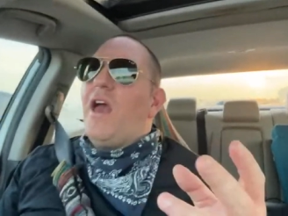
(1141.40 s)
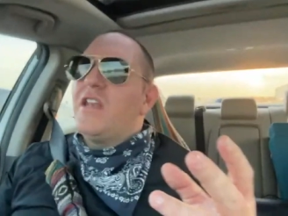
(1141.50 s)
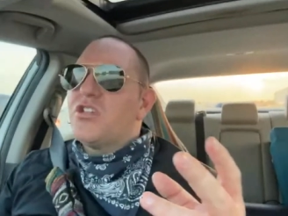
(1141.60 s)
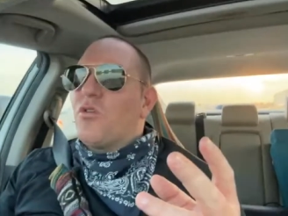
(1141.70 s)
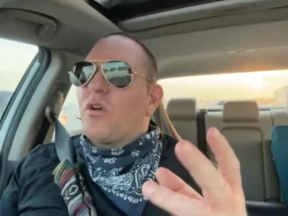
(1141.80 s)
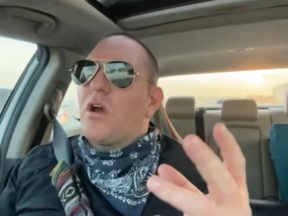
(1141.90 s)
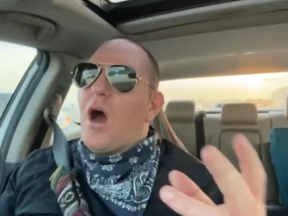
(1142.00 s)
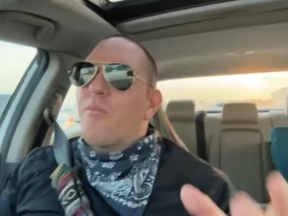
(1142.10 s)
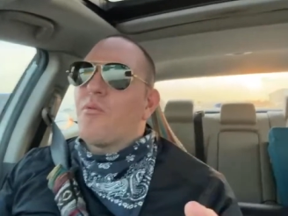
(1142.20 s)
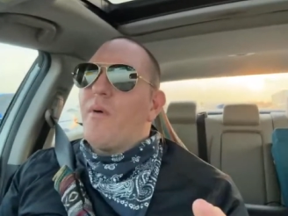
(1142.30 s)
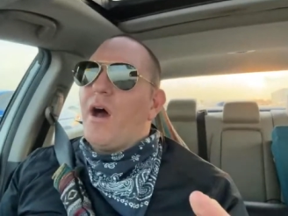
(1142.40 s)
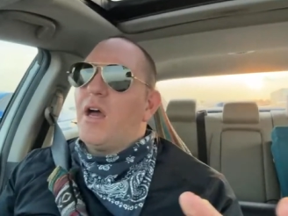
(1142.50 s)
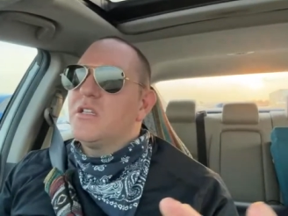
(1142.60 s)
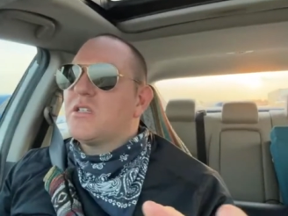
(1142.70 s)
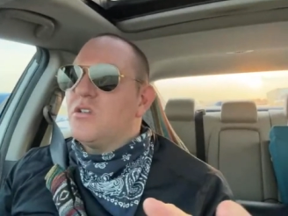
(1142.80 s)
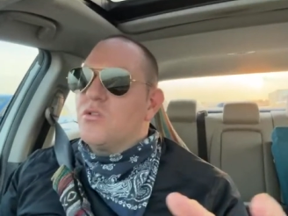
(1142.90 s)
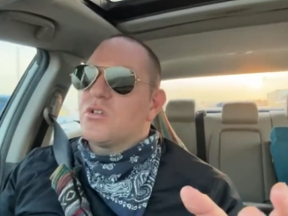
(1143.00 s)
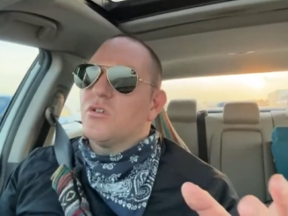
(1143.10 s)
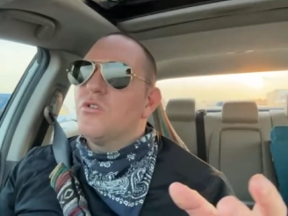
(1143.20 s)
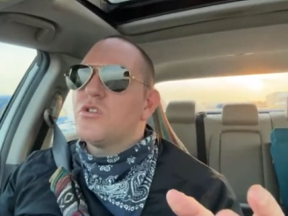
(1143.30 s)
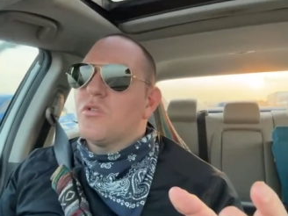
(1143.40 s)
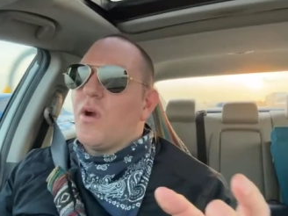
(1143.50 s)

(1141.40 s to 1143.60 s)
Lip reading: any sort of compromise, solution,